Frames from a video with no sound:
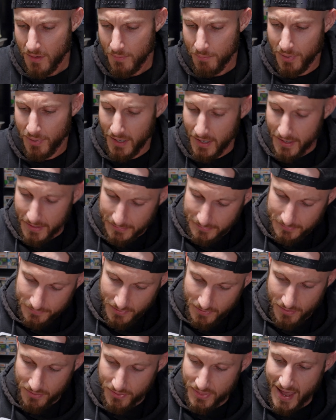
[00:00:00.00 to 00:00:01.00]
But
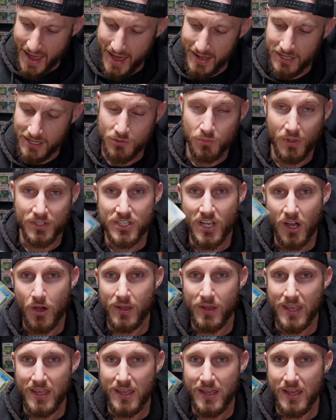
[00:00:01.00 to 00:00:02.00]
that is what's
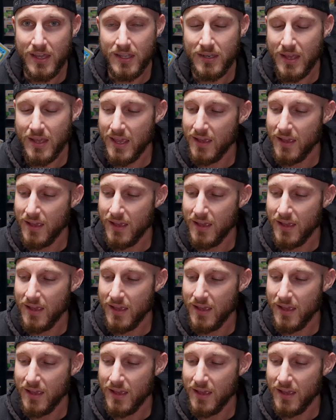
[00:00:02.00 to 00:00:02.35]
going in.